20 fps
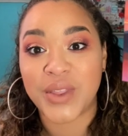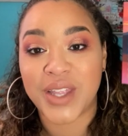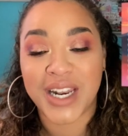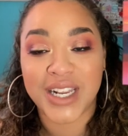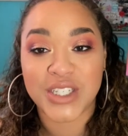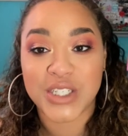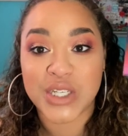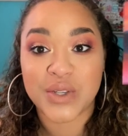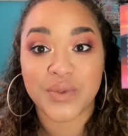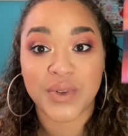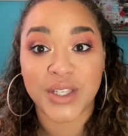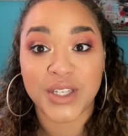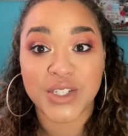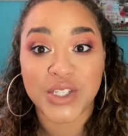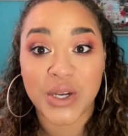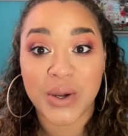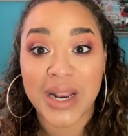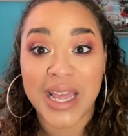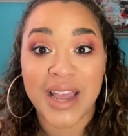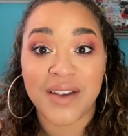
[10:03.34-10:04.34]
that I just really
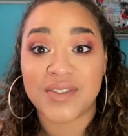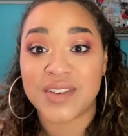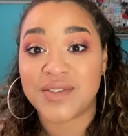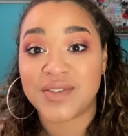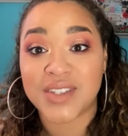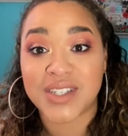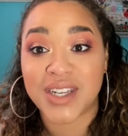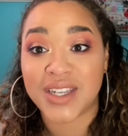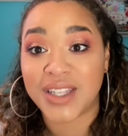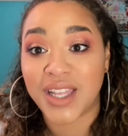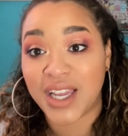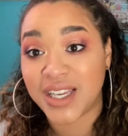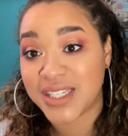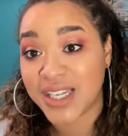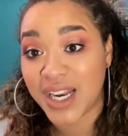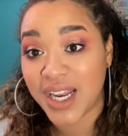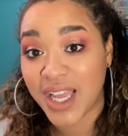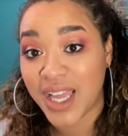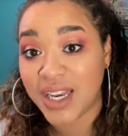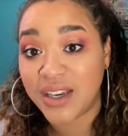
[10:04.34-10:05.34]
don't. I haven't even done like a
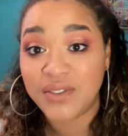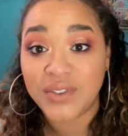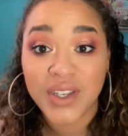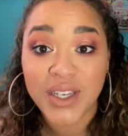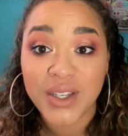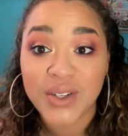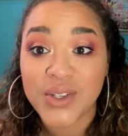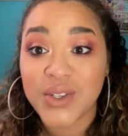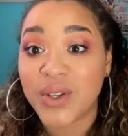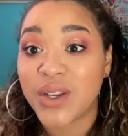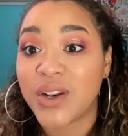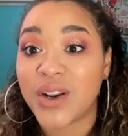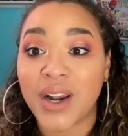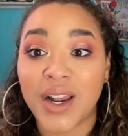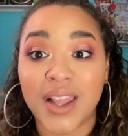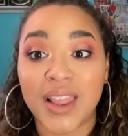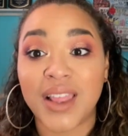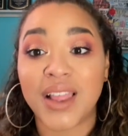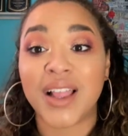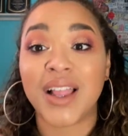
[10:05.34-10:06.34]
dedicated video to it or
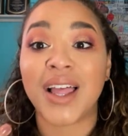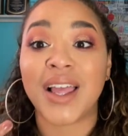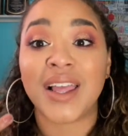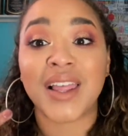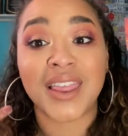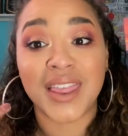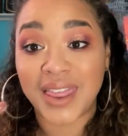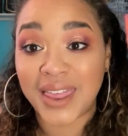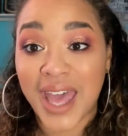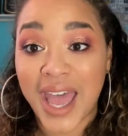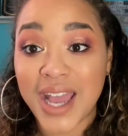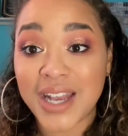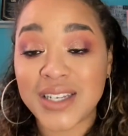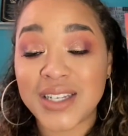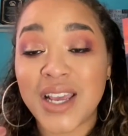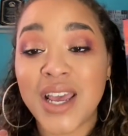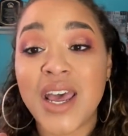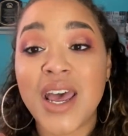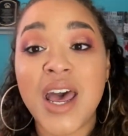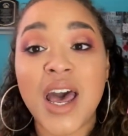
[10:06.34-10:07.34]
anything like that.
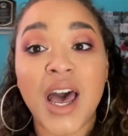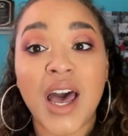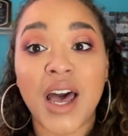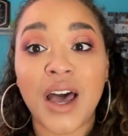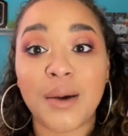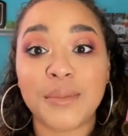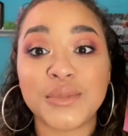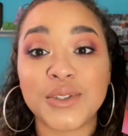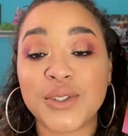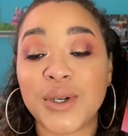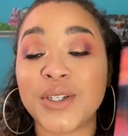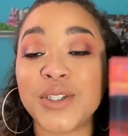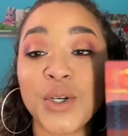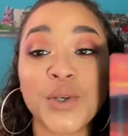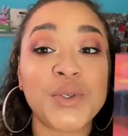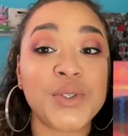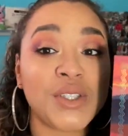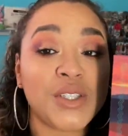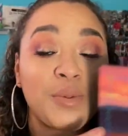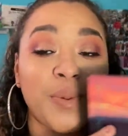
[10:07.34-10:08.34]
So I
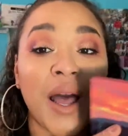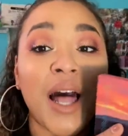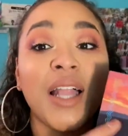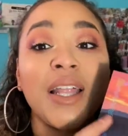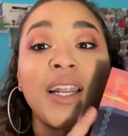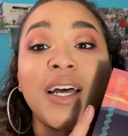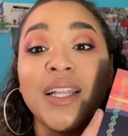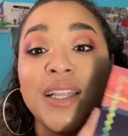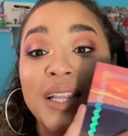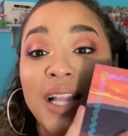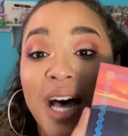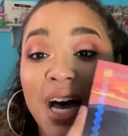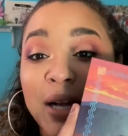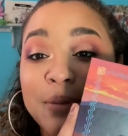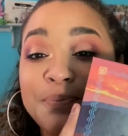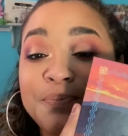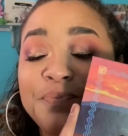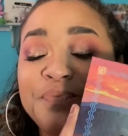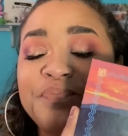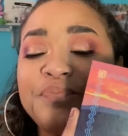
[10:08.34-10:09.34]
don't use this palette a
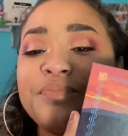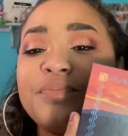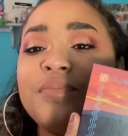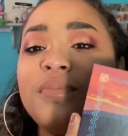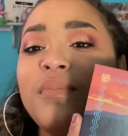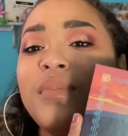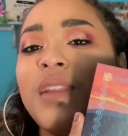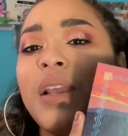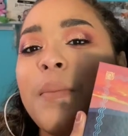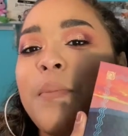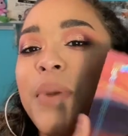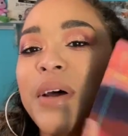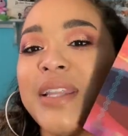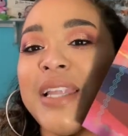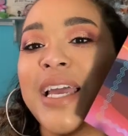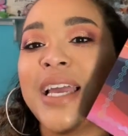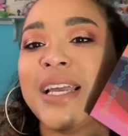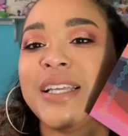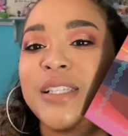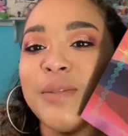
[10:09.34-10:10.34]
lot, but
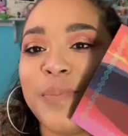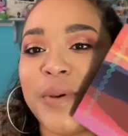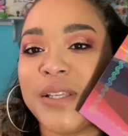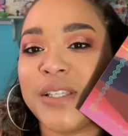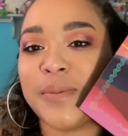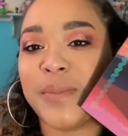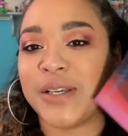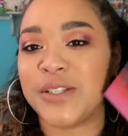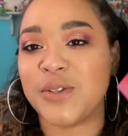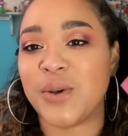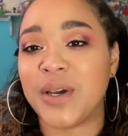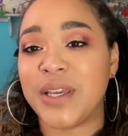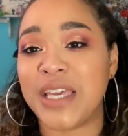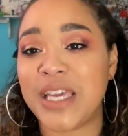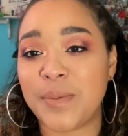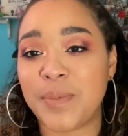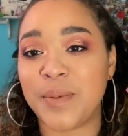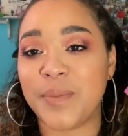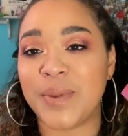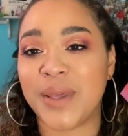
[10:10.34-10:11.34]
like, it speaks to my soul. I
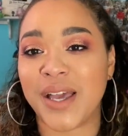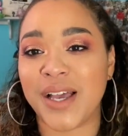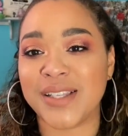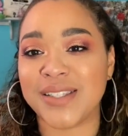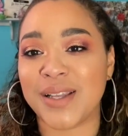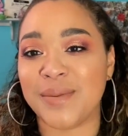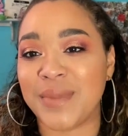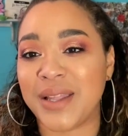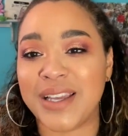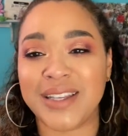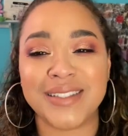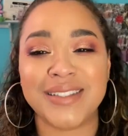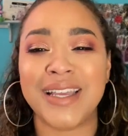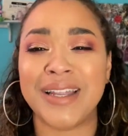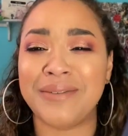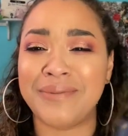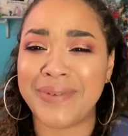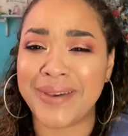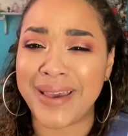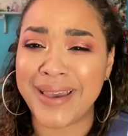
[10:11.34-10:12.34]
keep it because I'm like,
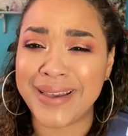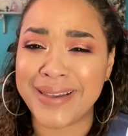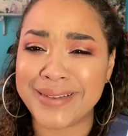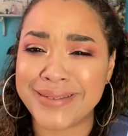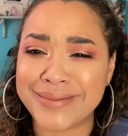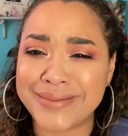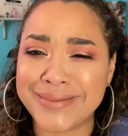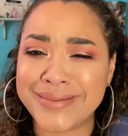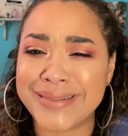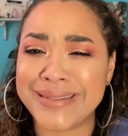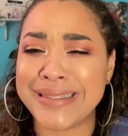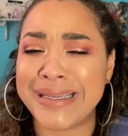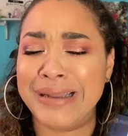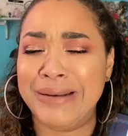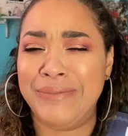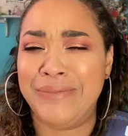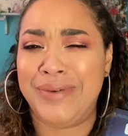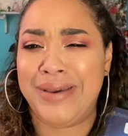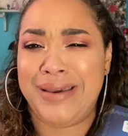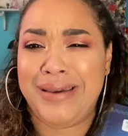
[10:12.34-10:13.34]
Santa Fe,
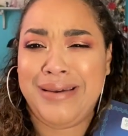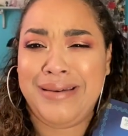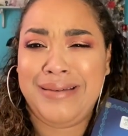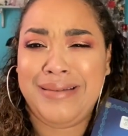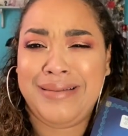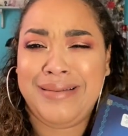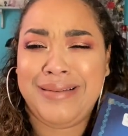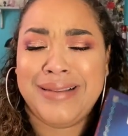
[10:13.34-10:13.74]
Santa Fe,